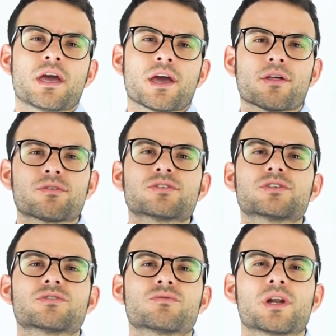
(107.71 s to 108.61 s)
And this
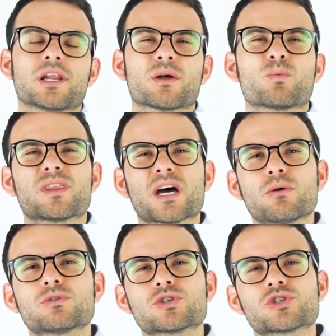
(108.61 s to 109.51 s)
is really now,
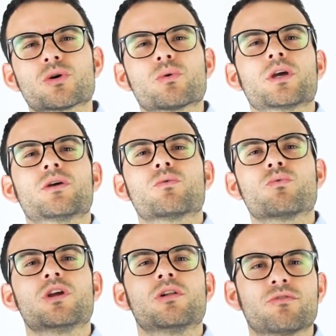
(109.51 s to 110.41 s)
without showing
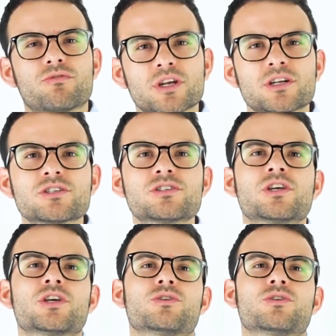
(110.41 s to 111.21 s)
real figures,